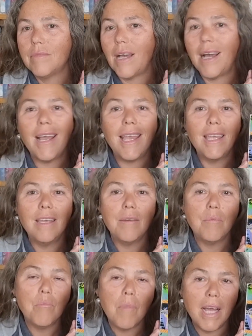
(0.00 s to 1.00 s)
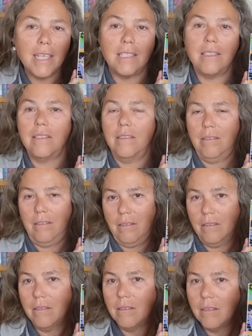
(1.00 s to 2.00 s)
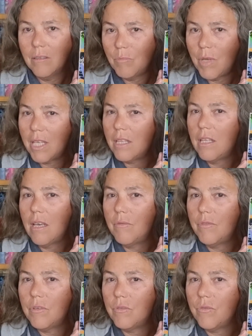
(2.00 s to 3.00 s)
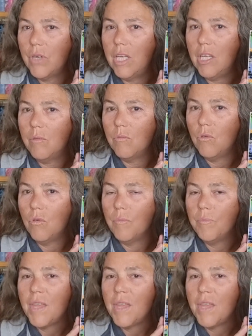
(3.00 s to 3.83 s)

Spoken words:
I might make the effort of reading more,